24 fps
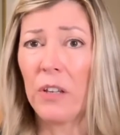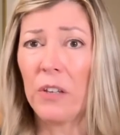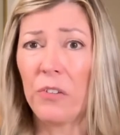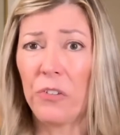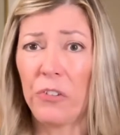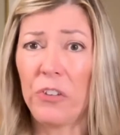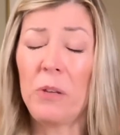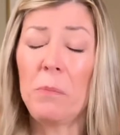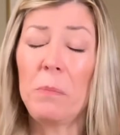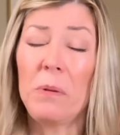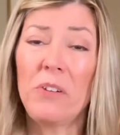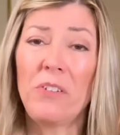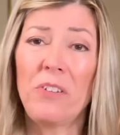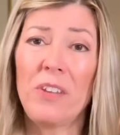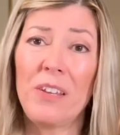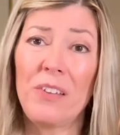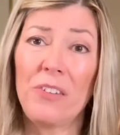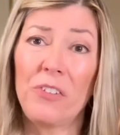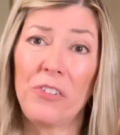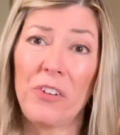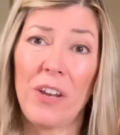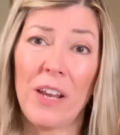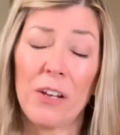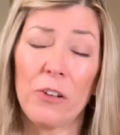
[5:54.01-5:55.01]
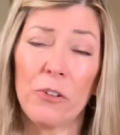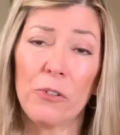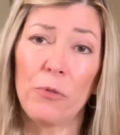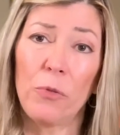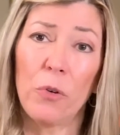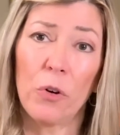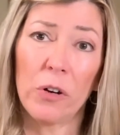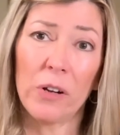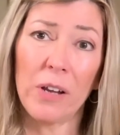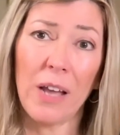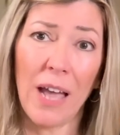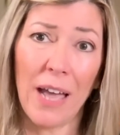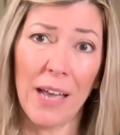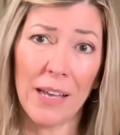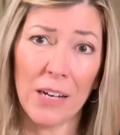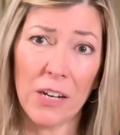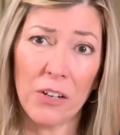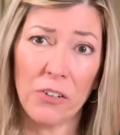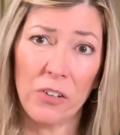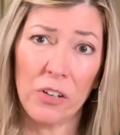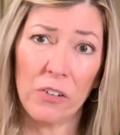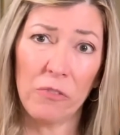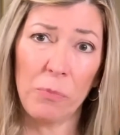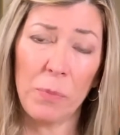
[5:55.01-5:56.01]
CBT stands for
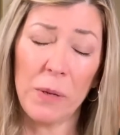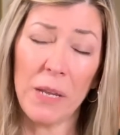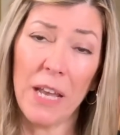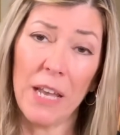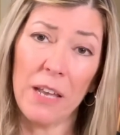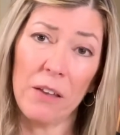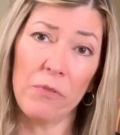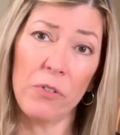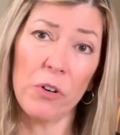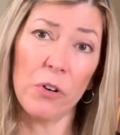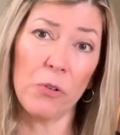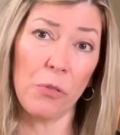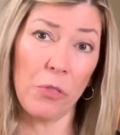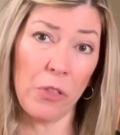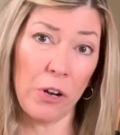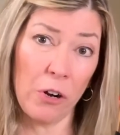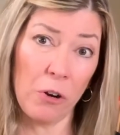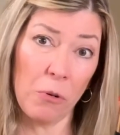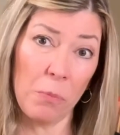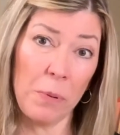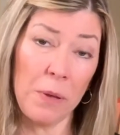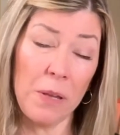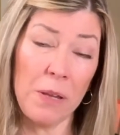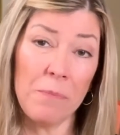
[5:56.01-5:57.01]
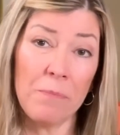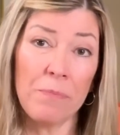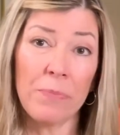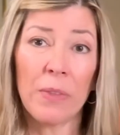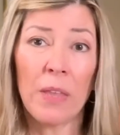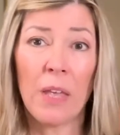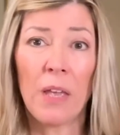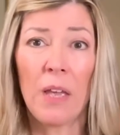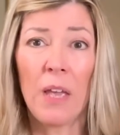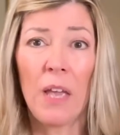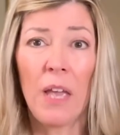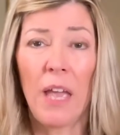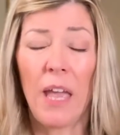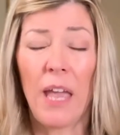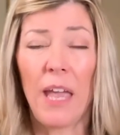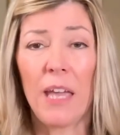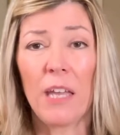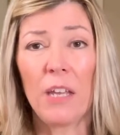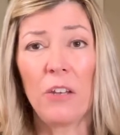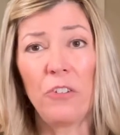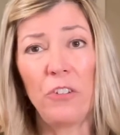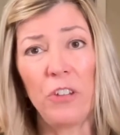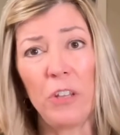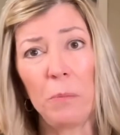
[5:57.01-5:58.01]
cognitive behavior therapy,
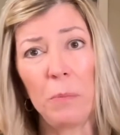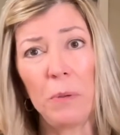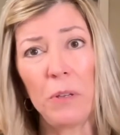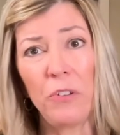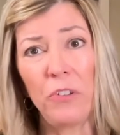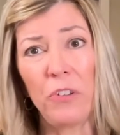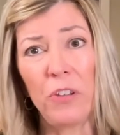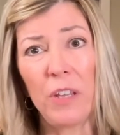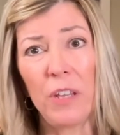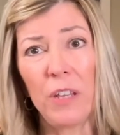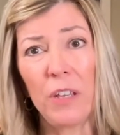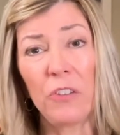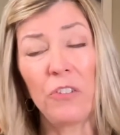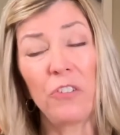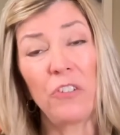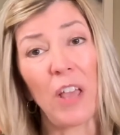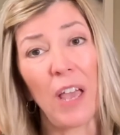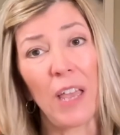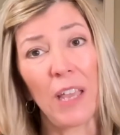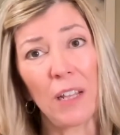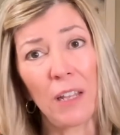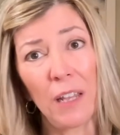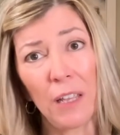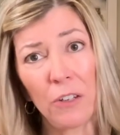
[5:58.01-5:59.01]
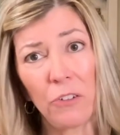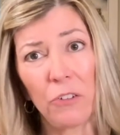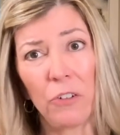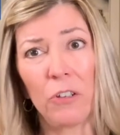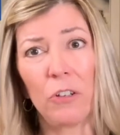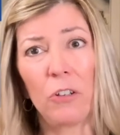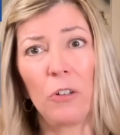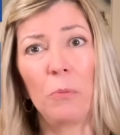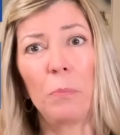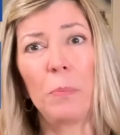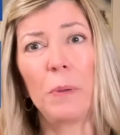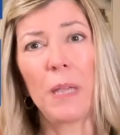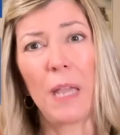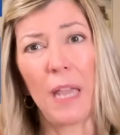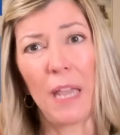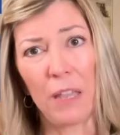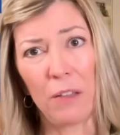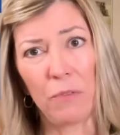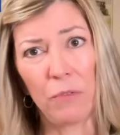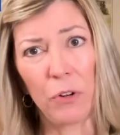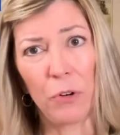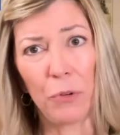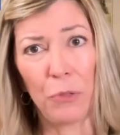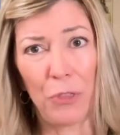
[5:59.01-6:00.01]
and DBT is dialectical
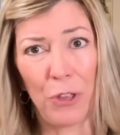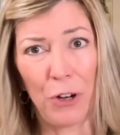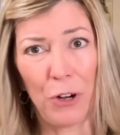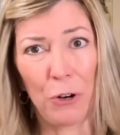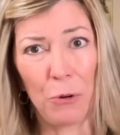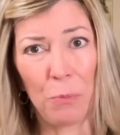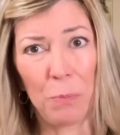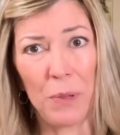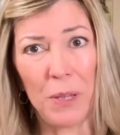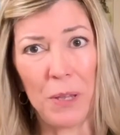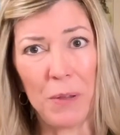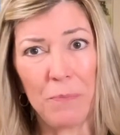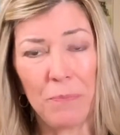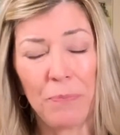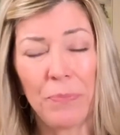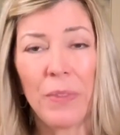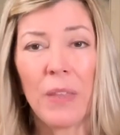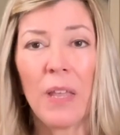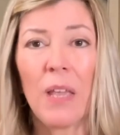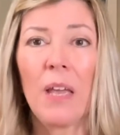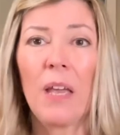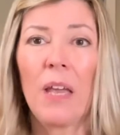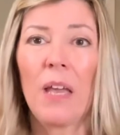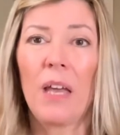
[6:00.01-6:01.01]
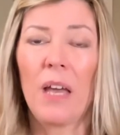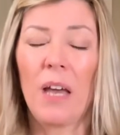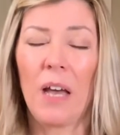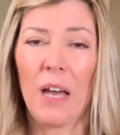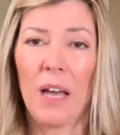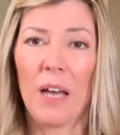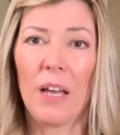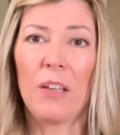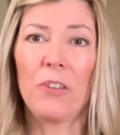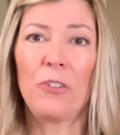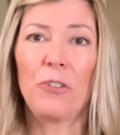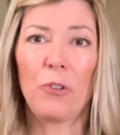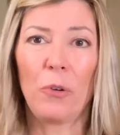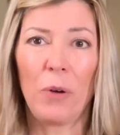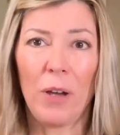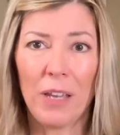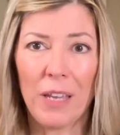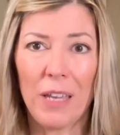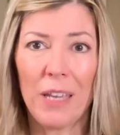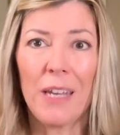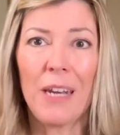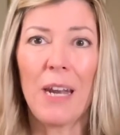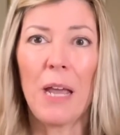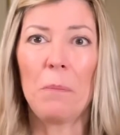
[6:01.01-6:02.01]
behavior therapy. So
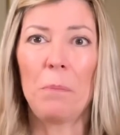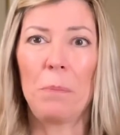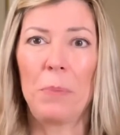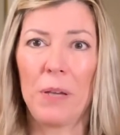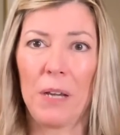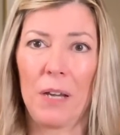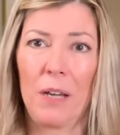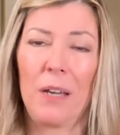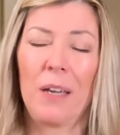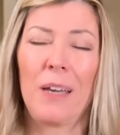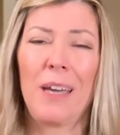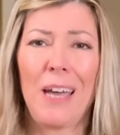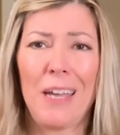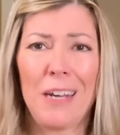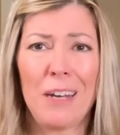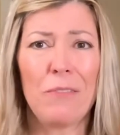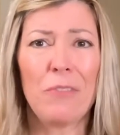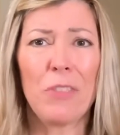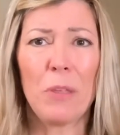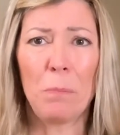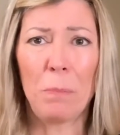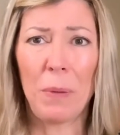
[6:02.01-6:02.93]
again, I picked kind of the